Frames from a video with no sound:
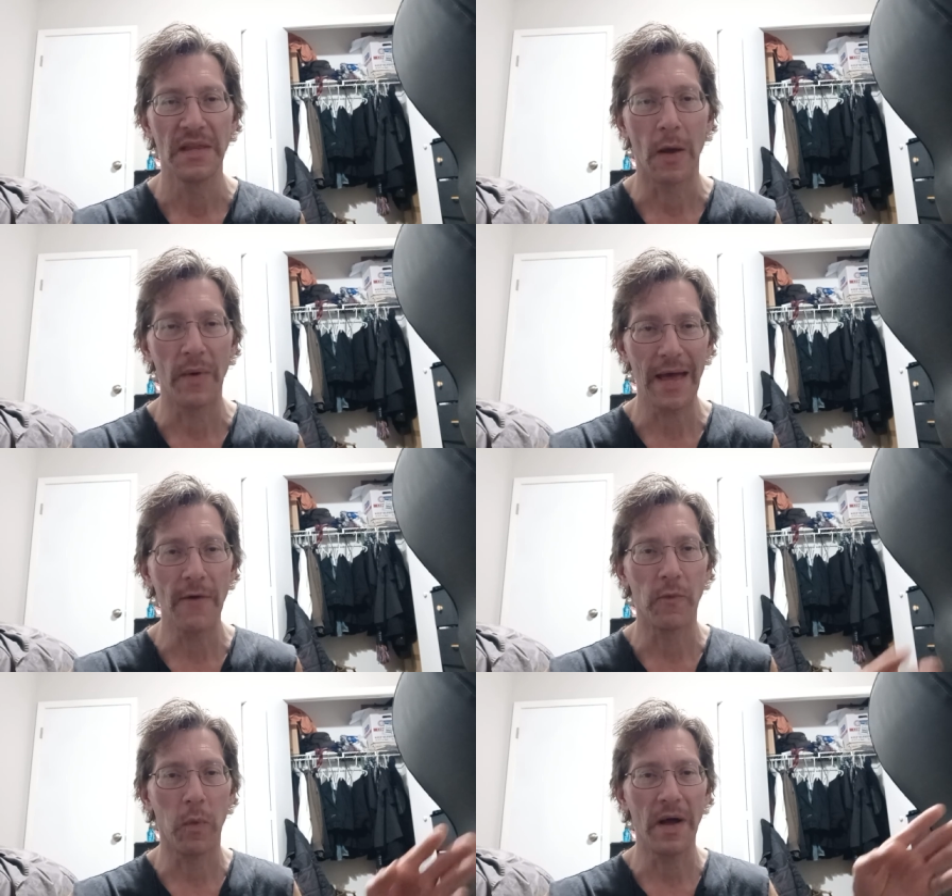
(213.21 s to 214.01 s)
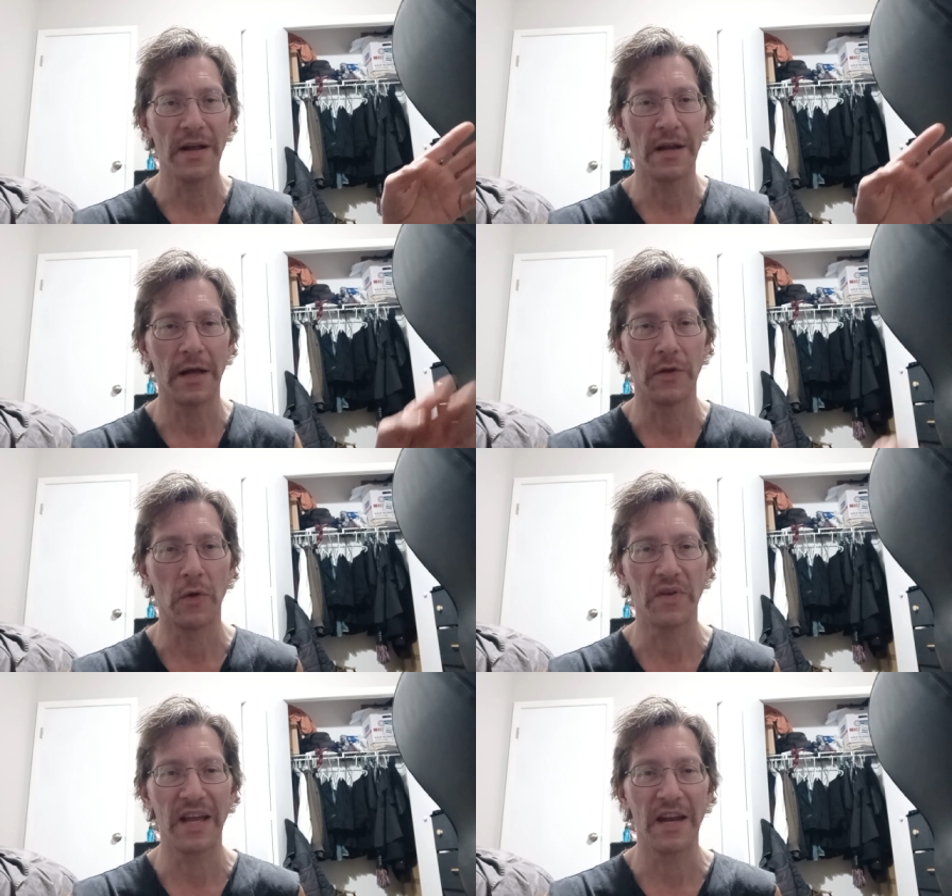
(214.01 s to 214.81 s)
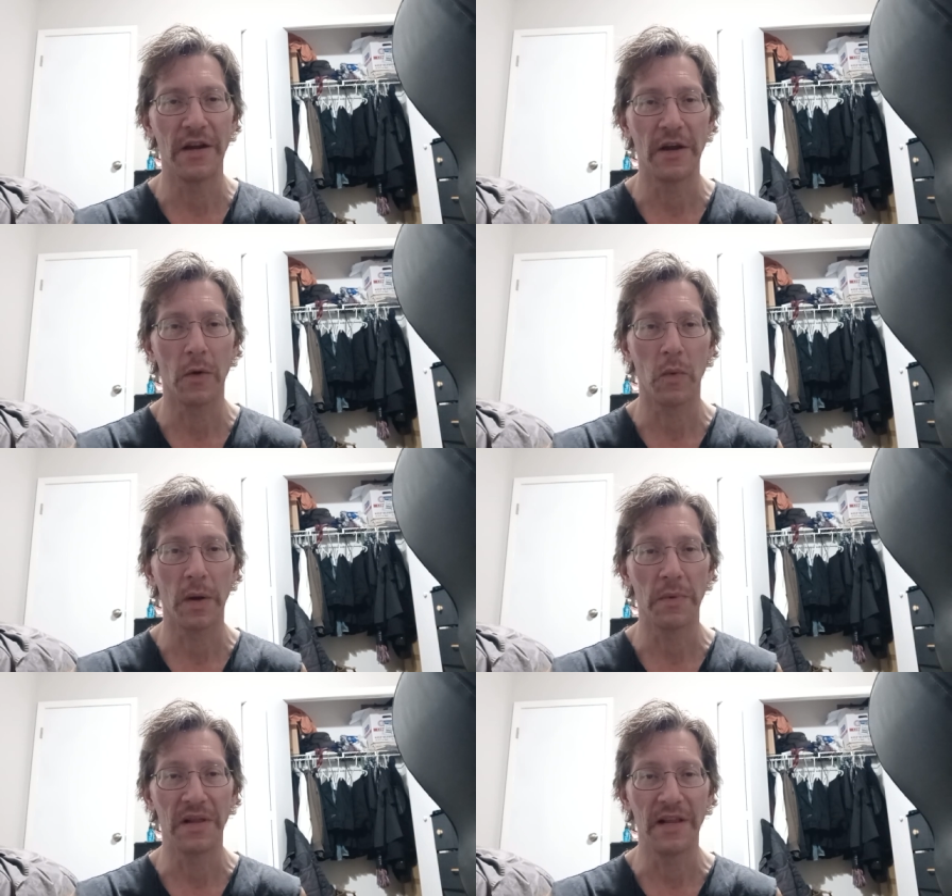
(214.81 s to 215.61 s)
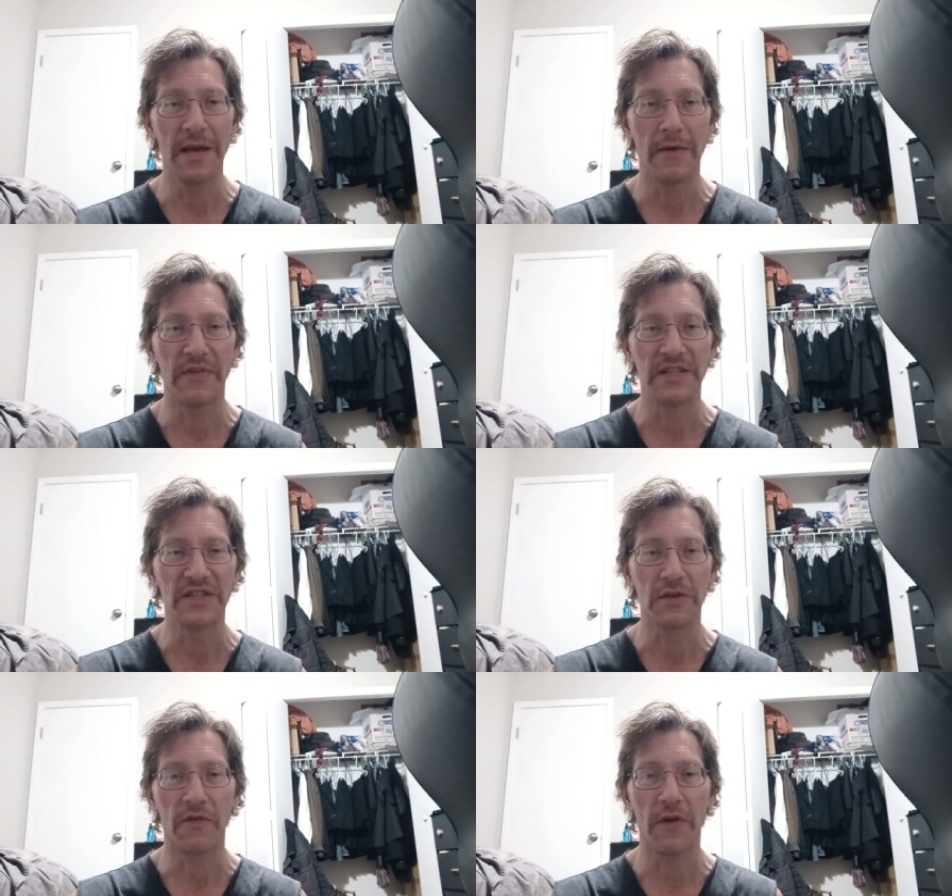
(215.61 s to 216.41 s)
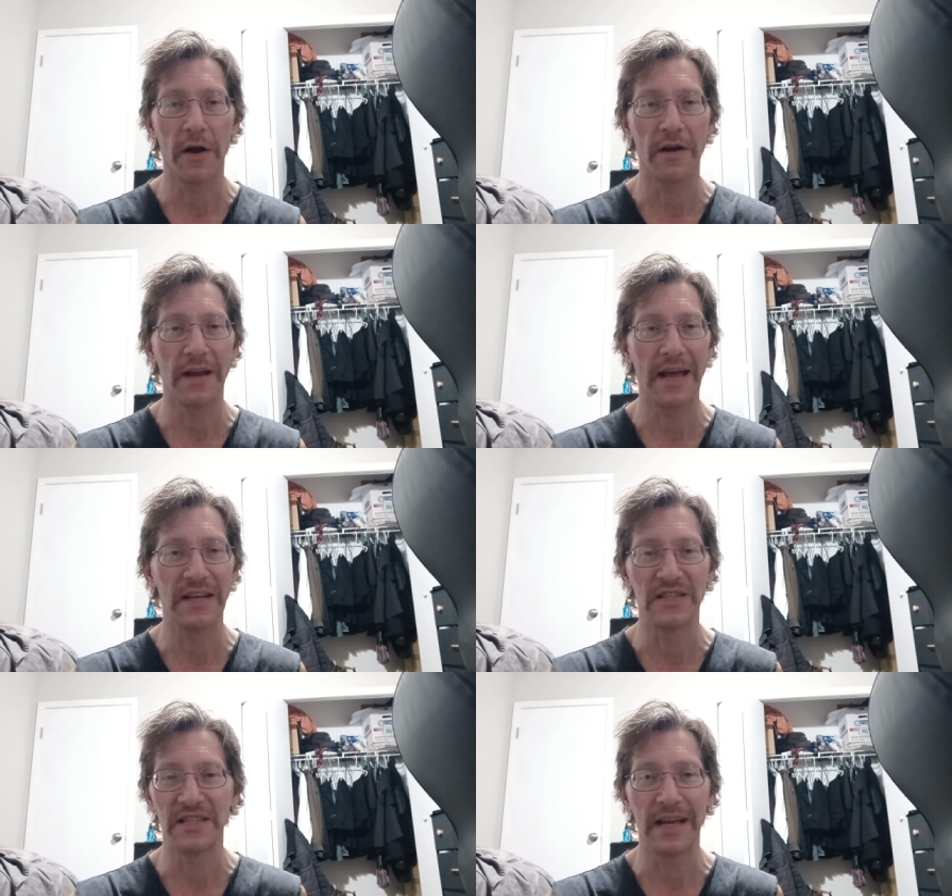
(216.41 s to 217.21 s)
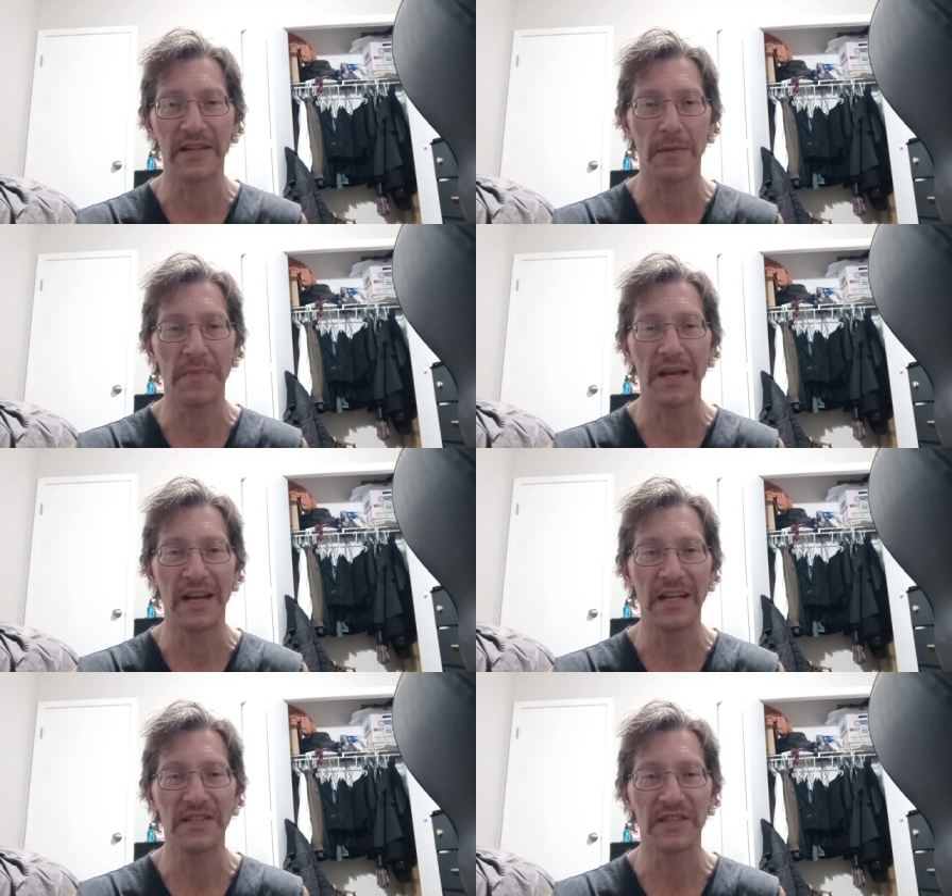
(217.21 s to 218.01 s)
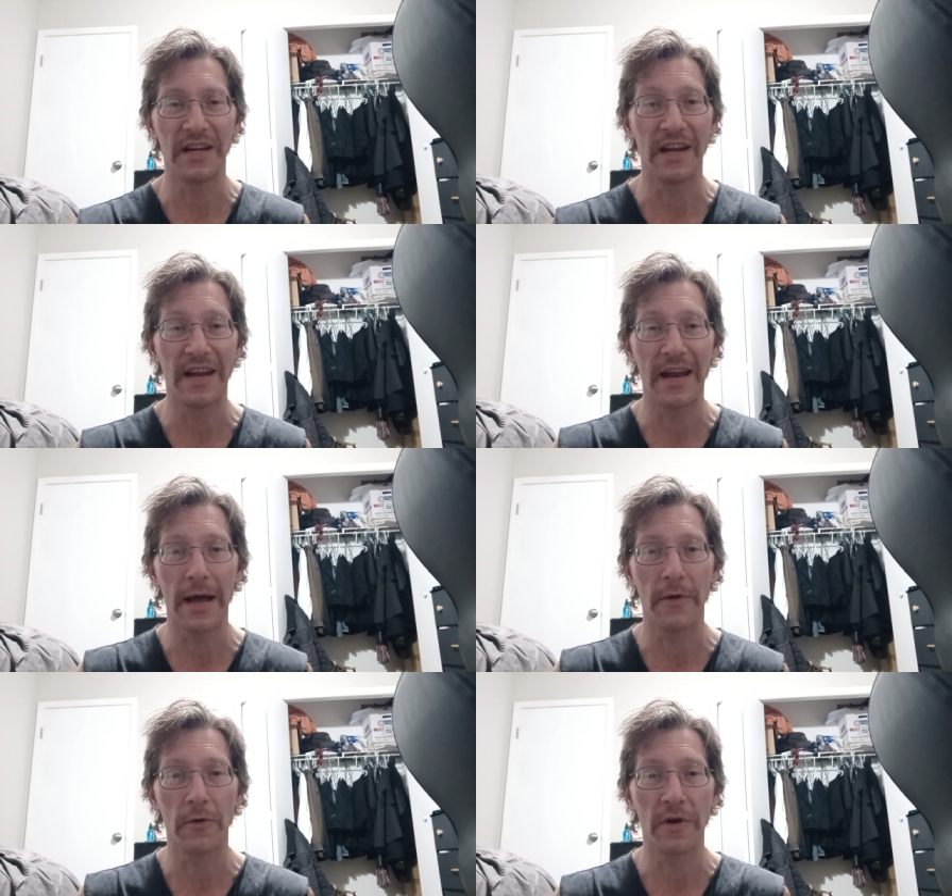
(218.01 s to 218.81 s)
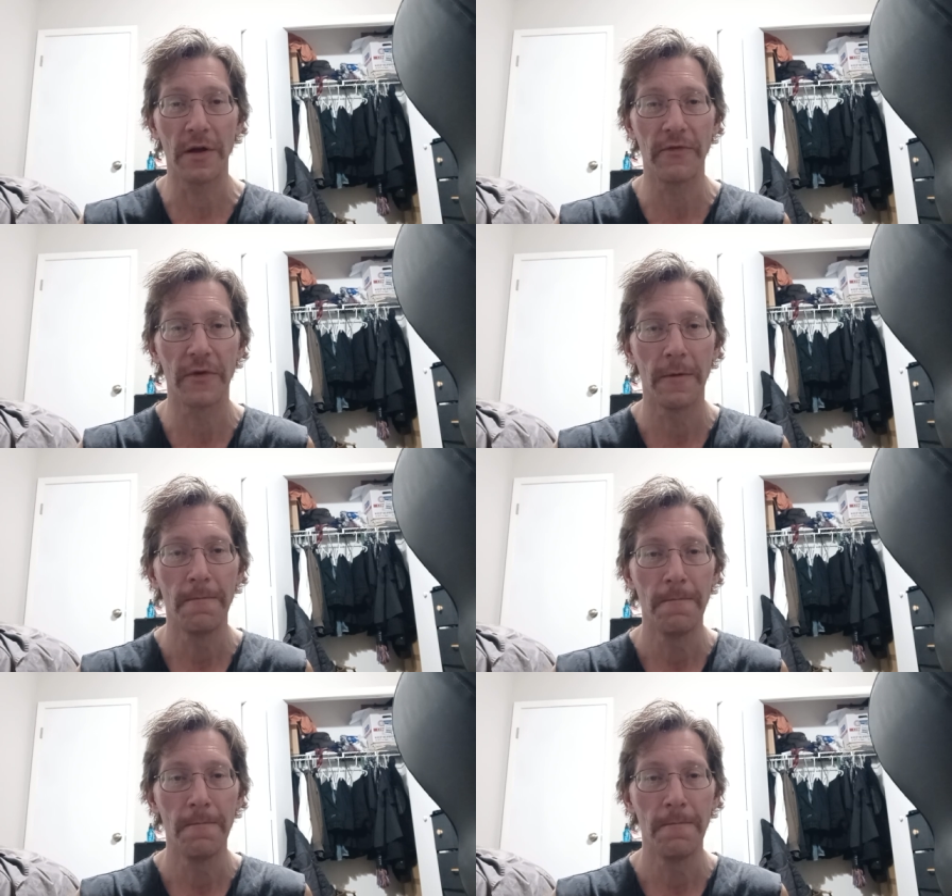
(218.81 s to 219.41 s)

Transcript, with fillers: Now we have one uh, located near where we live, and so far there has yet to be an incident that I heard of.